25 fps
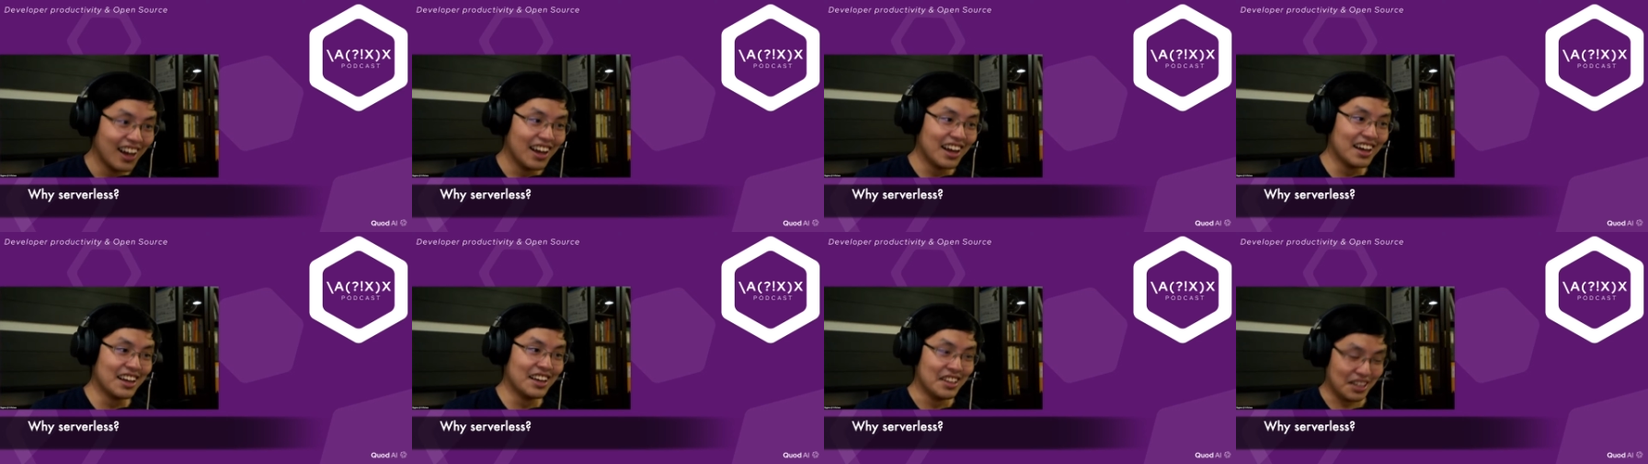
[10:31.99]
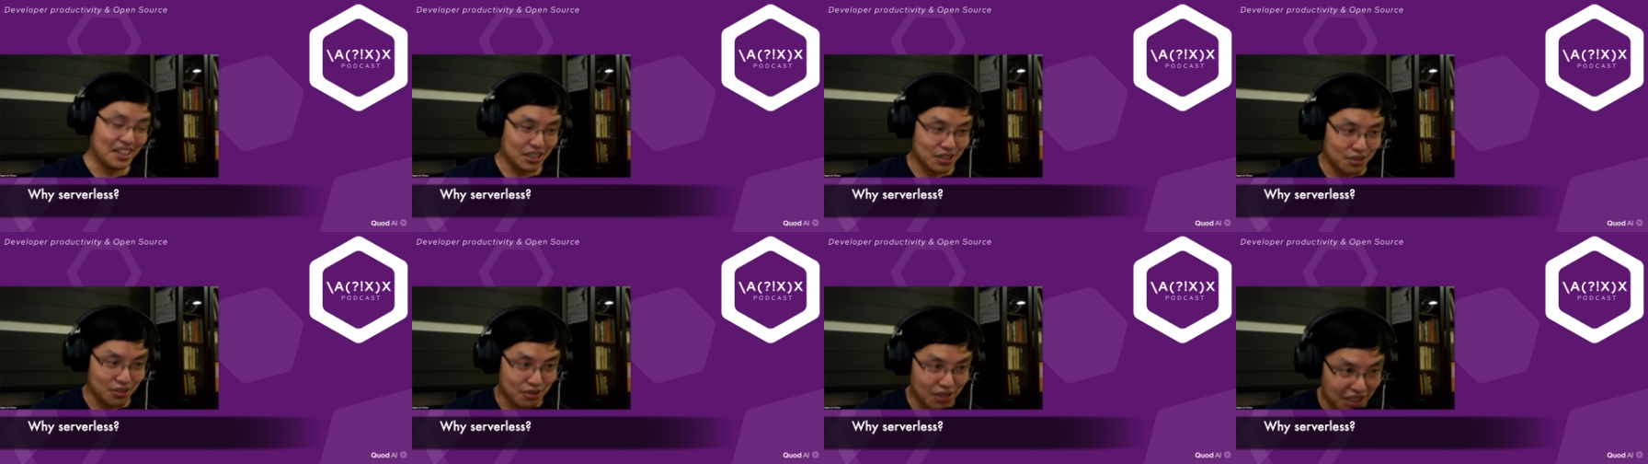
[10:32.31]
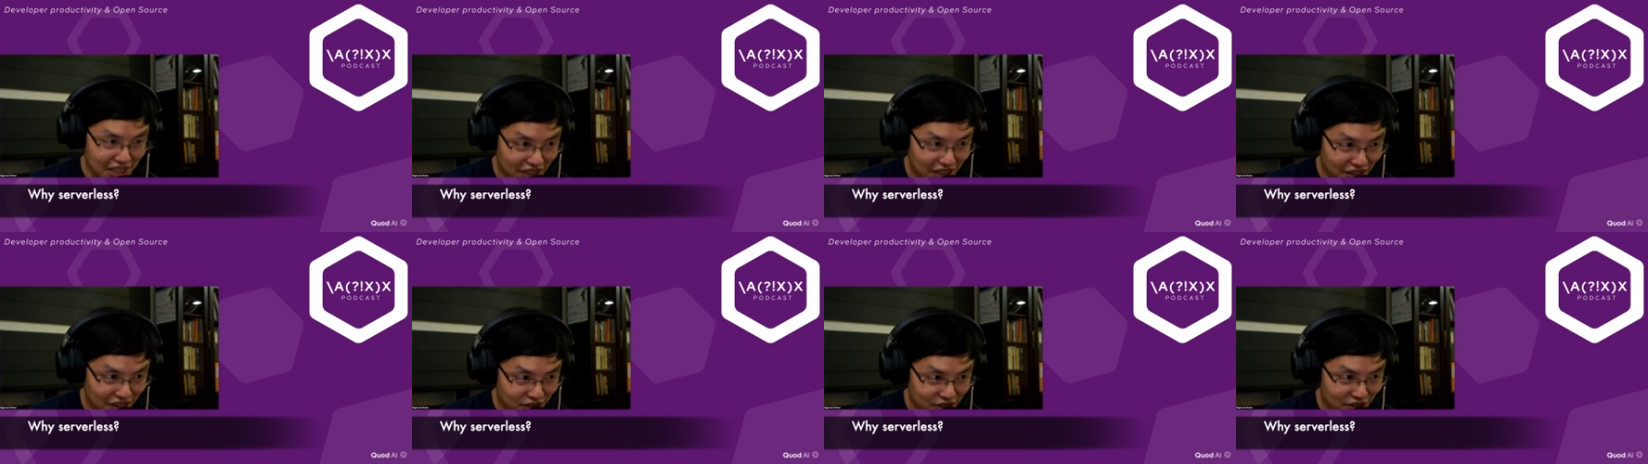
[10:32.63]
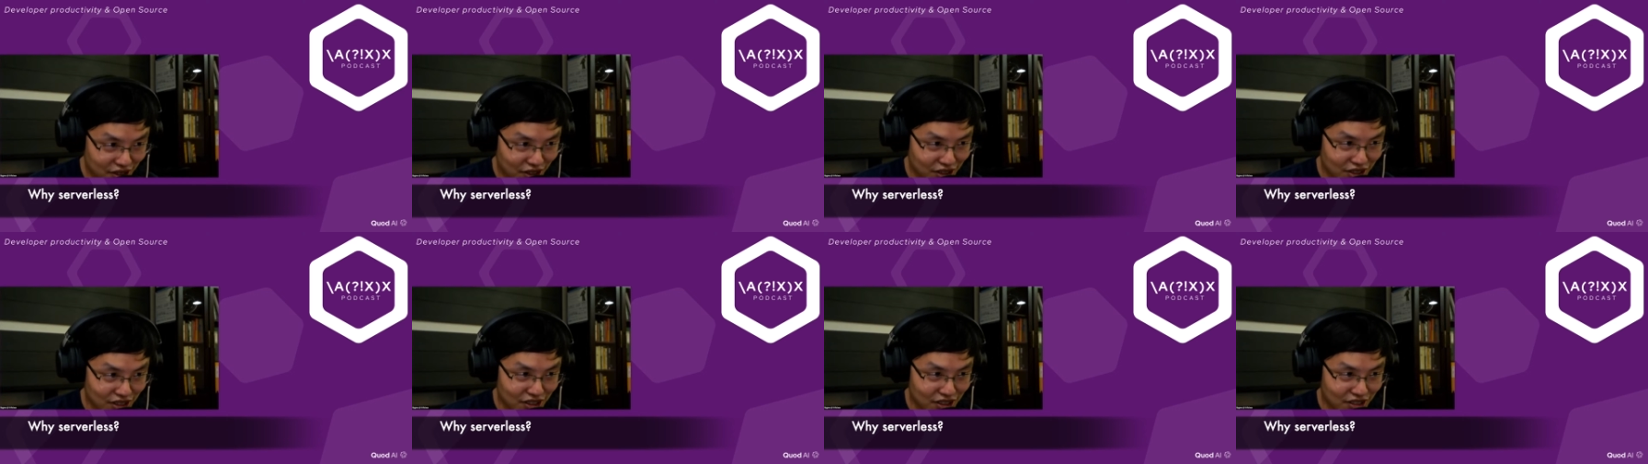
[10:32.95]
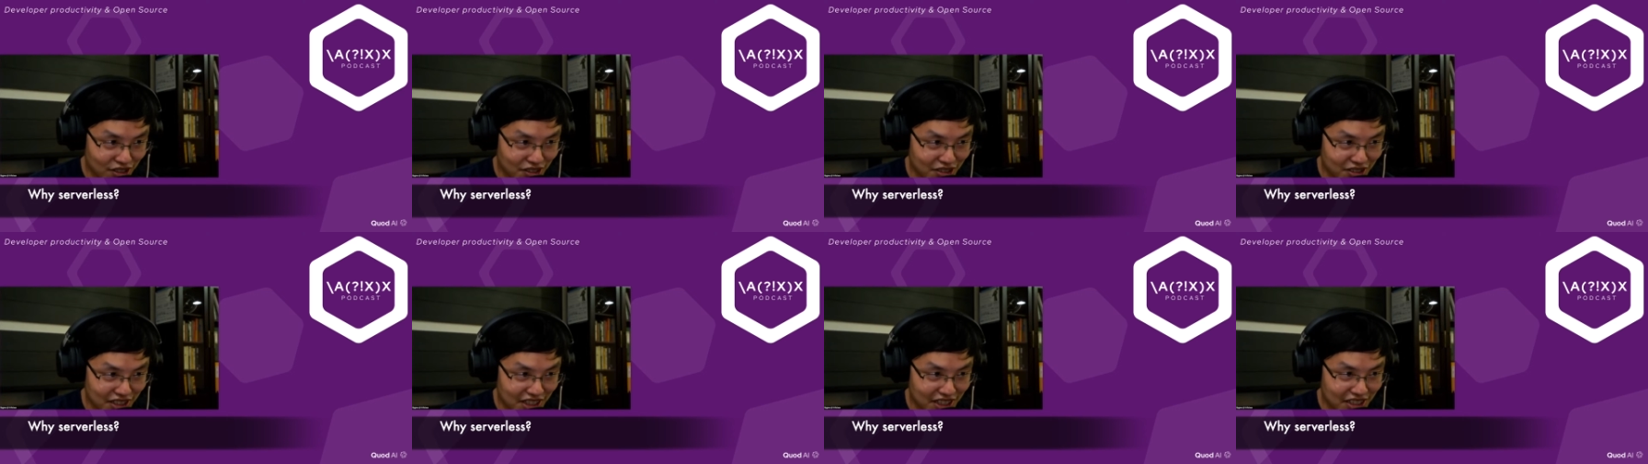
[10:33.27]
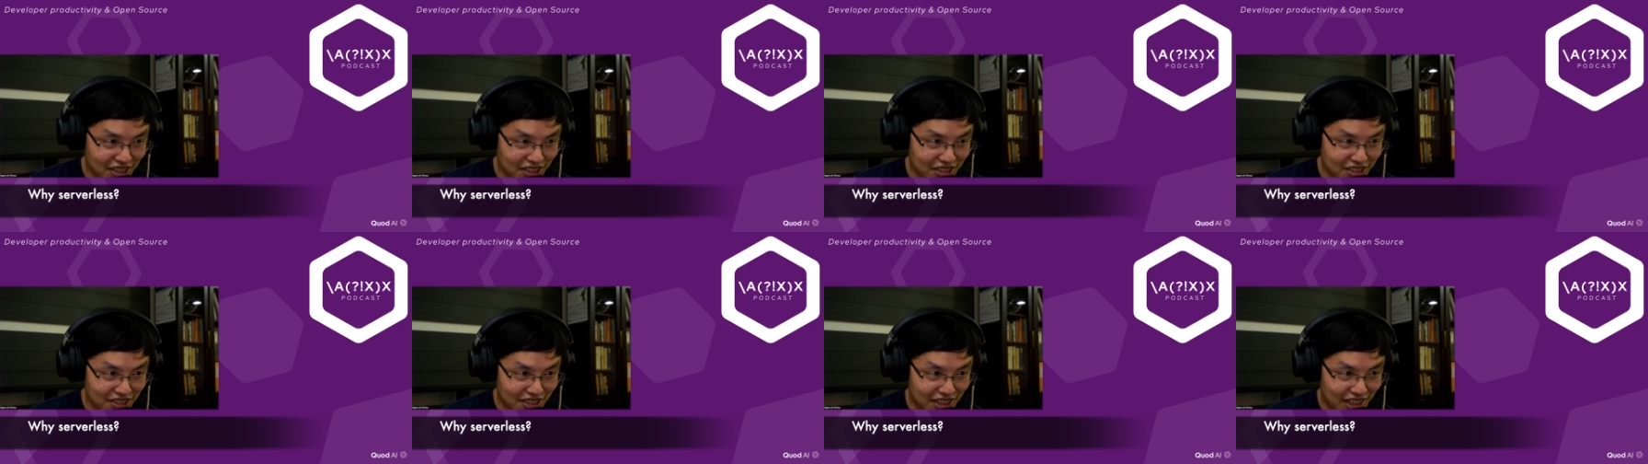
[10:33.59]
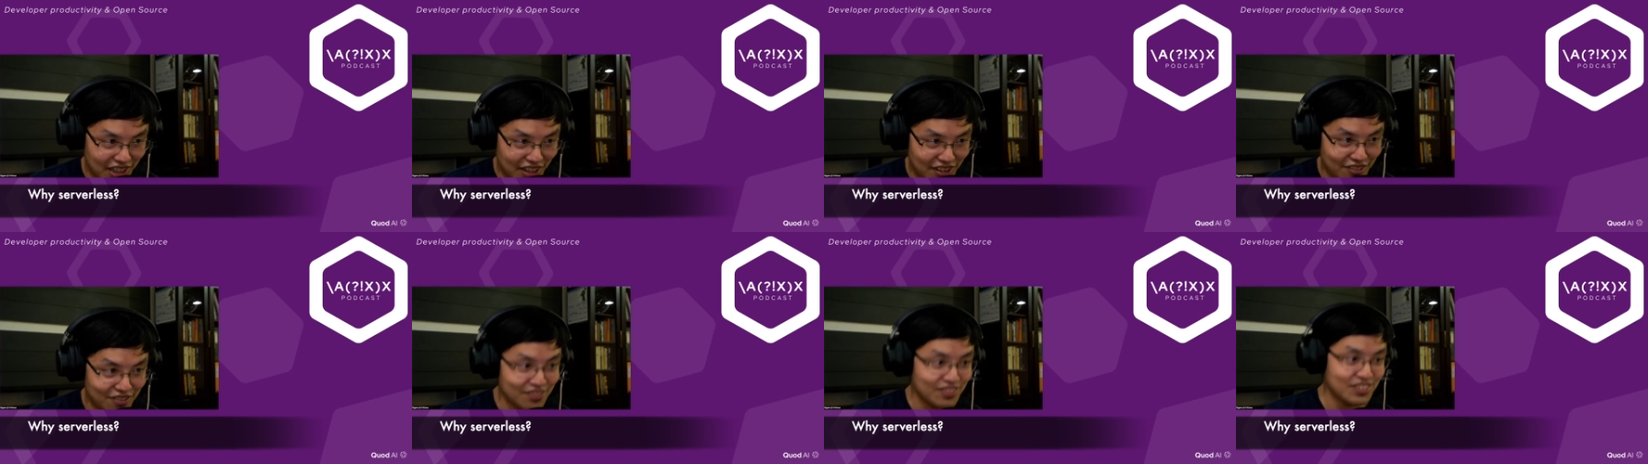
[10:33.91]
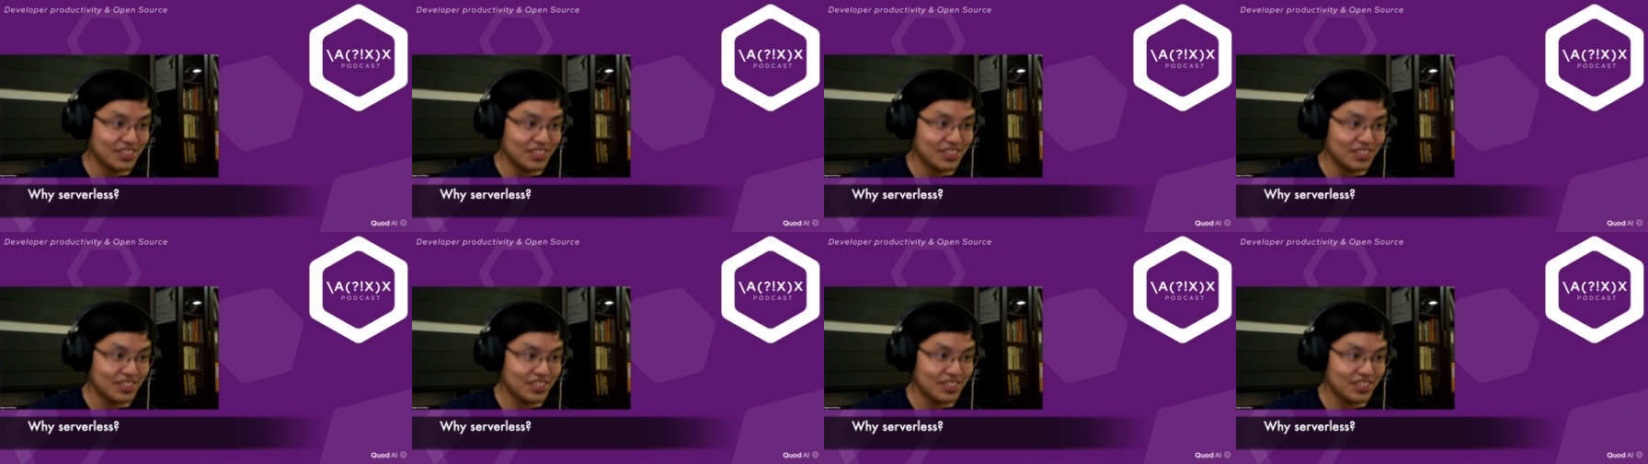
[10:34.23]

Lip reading: It's running on Docker containers now.